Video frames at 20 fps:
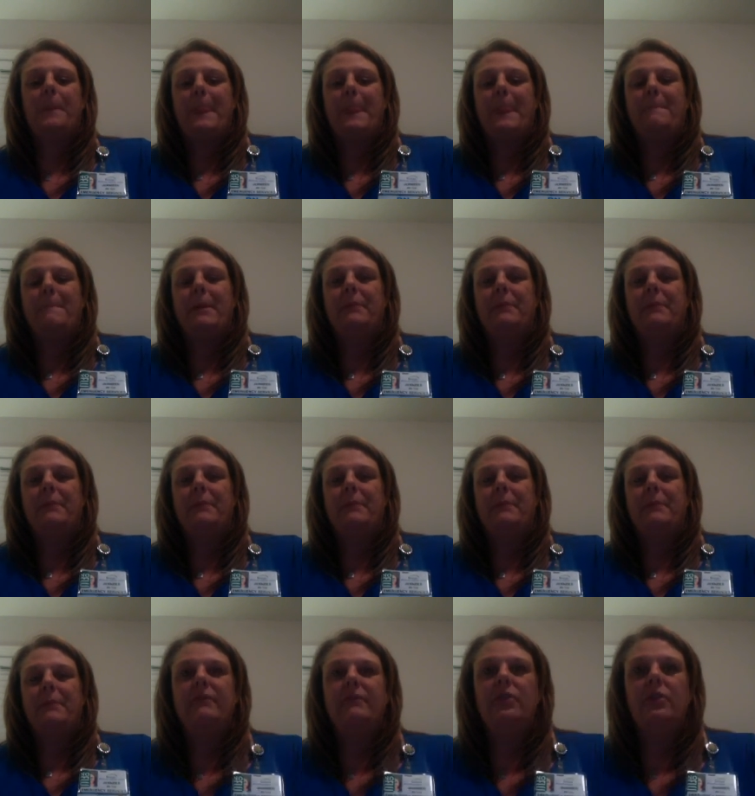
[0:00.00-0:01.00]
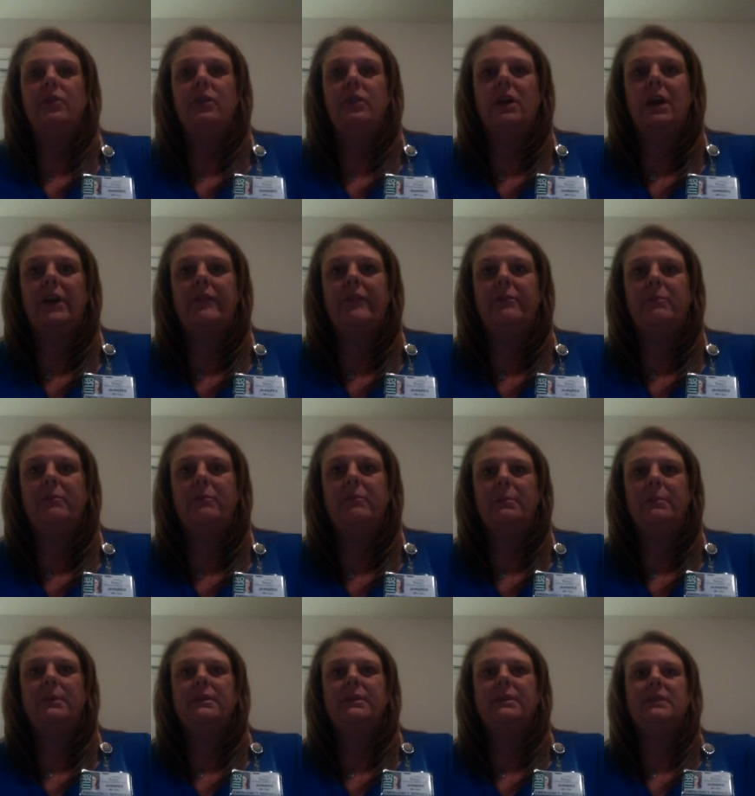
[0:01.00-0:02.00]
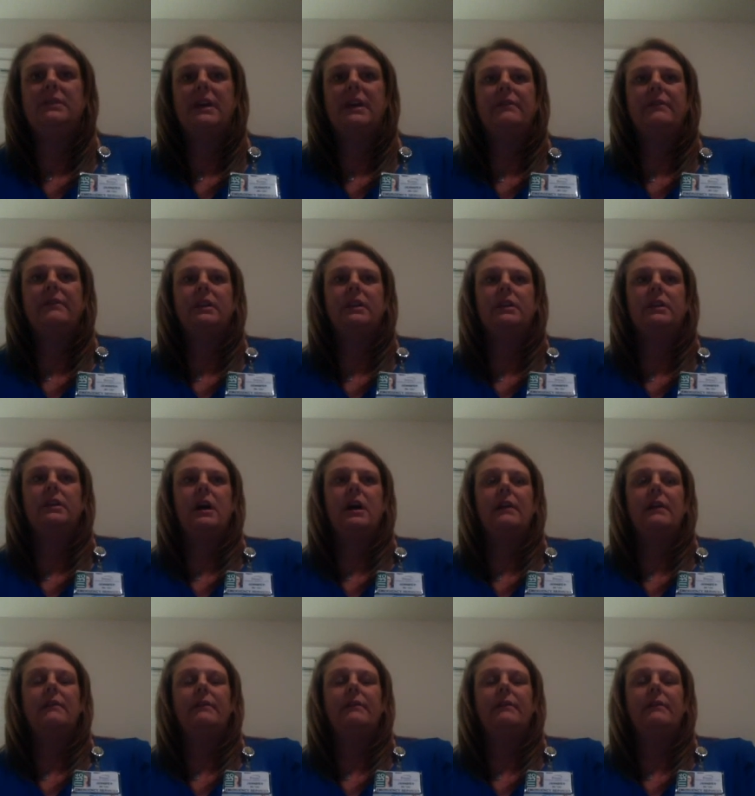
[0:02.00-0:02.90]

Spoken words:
maybe save your life, maybe save the life